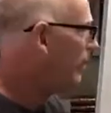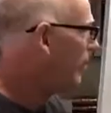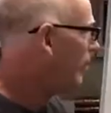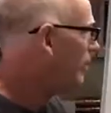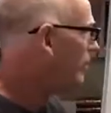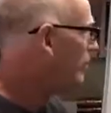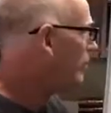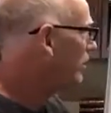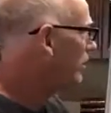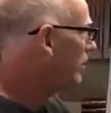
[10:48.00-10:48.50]

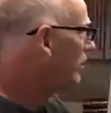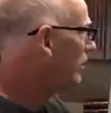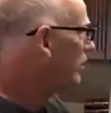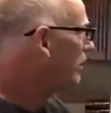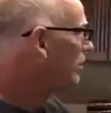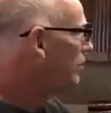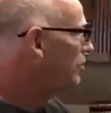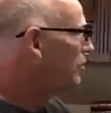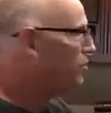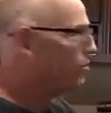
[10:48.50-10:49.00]
if the
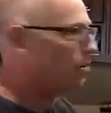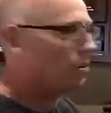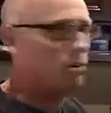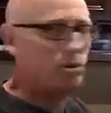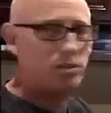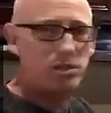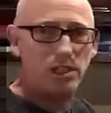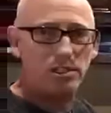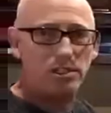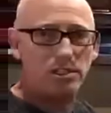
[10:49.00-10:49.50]

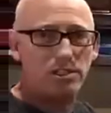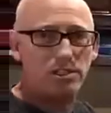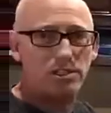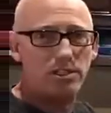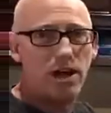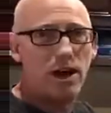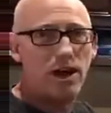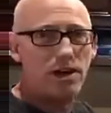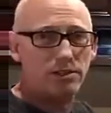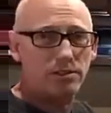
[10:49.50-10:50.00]
troll says it's
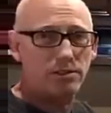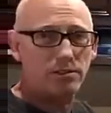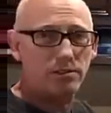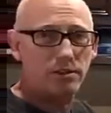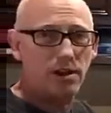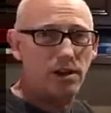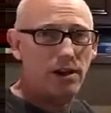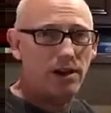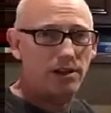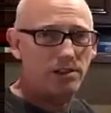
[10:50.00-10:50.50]
not.
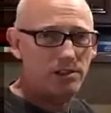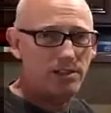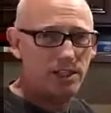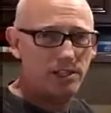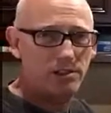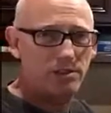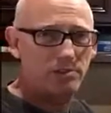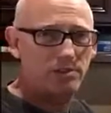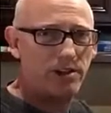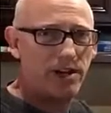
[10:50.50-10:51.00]
All right, so
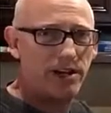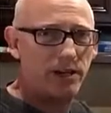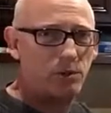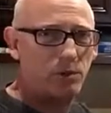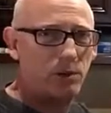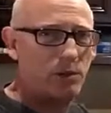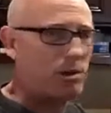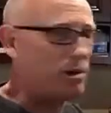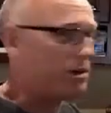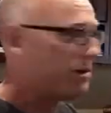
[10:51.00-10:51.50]
that's the final
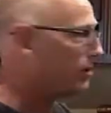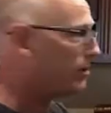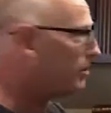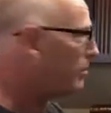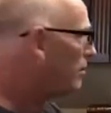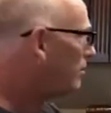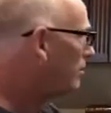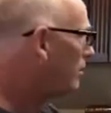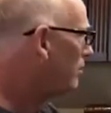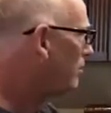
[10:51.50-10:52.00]
word.
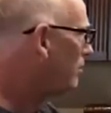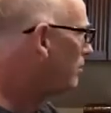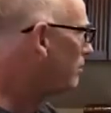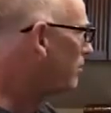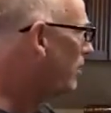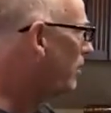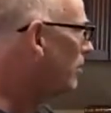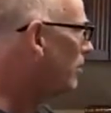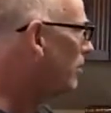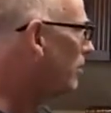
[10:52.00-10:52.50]

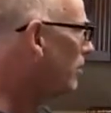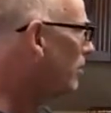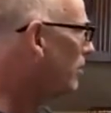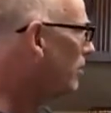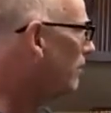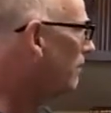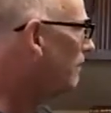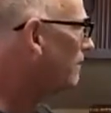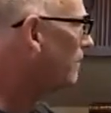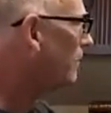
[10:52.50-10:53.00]
Final
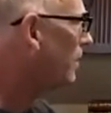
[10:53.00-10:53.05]
word.